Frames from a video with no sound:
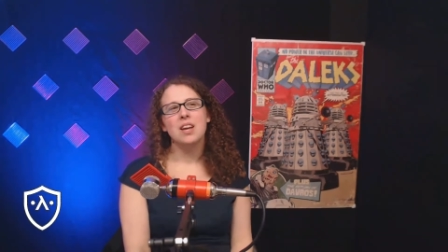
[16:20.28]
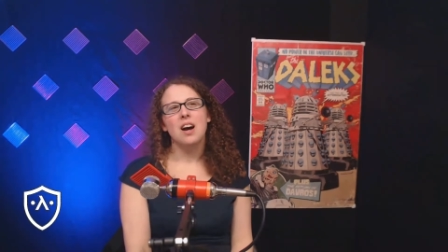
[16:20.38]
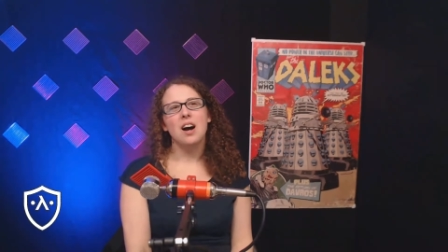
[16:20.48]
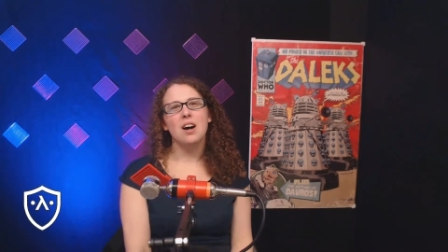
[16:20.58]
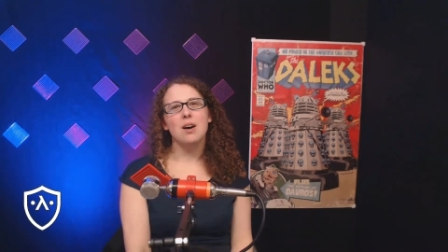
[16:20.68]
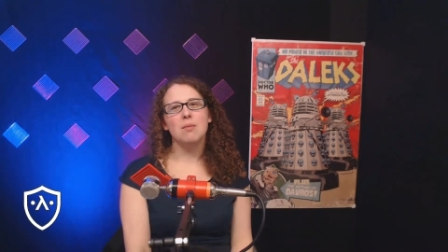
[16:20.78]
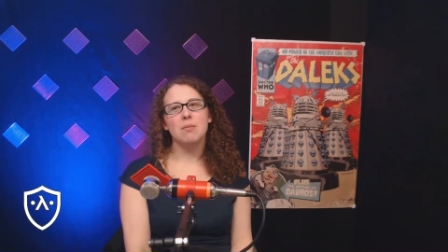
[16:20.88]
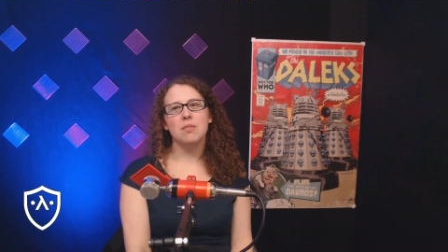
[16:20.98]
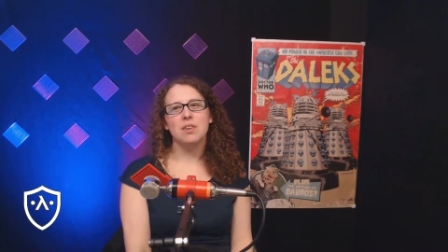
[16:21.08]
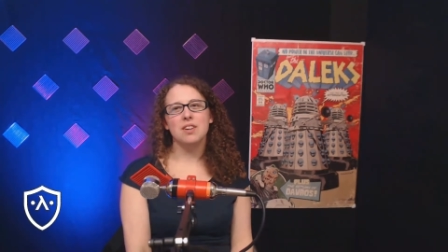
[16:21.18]
He's a
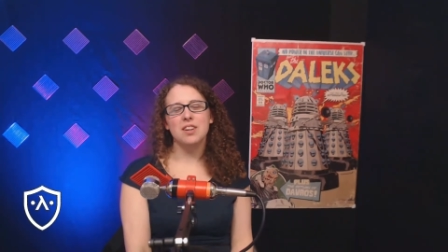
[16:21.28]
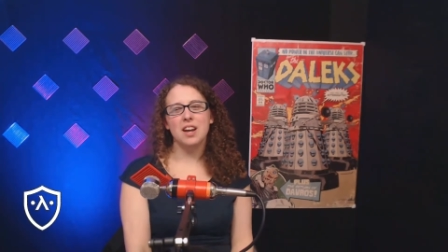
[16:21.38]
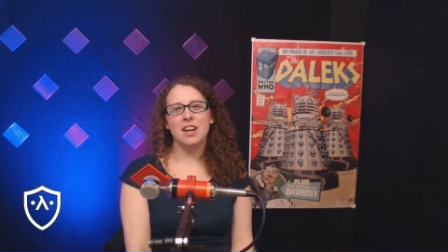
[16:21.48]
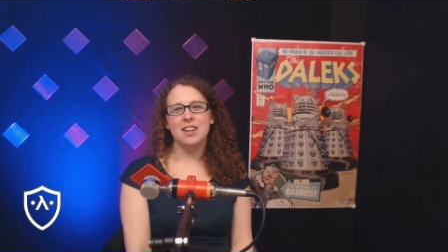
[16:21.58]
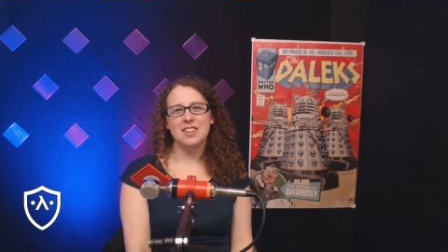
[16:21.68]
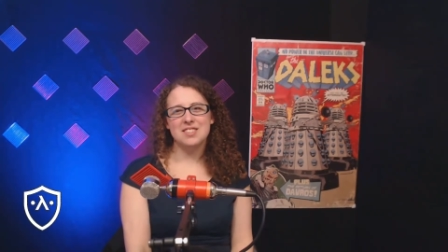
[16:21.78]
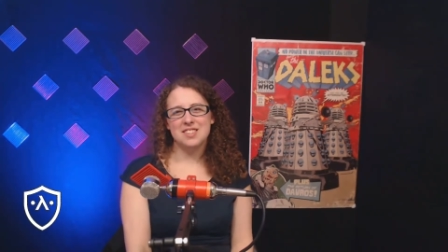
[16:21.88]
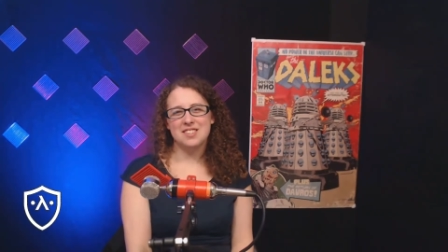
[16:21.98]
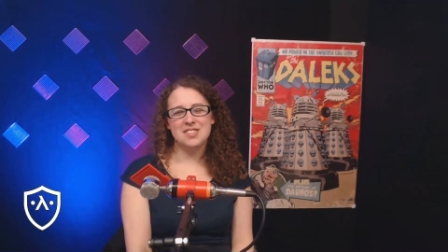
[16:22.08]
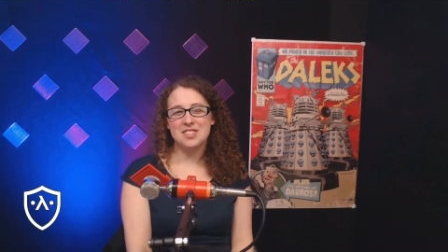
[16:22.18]
Grinch. Yeah,
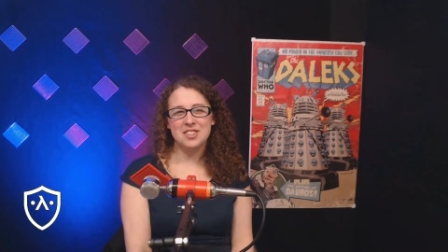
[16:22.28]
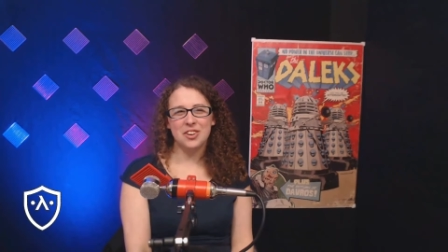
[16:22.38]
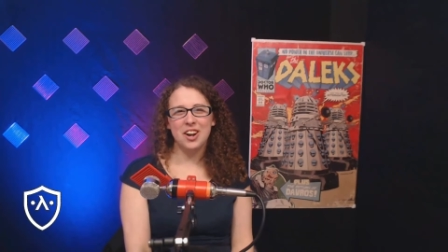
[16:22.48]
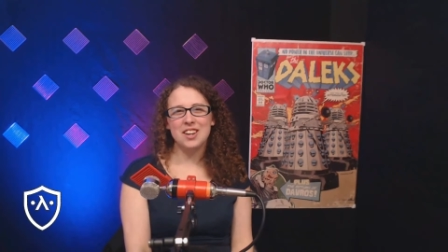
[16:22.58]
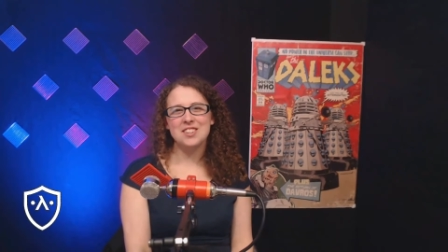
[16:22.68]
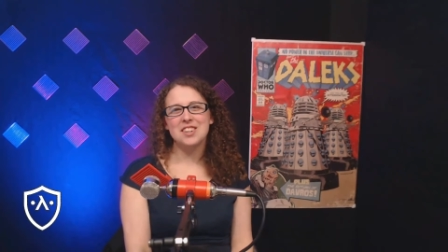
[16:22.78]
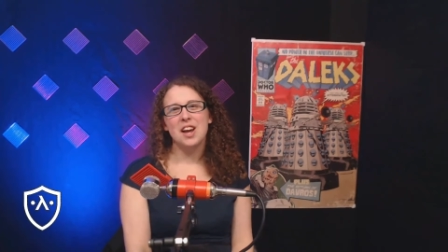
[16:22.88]
he's just a Grinch.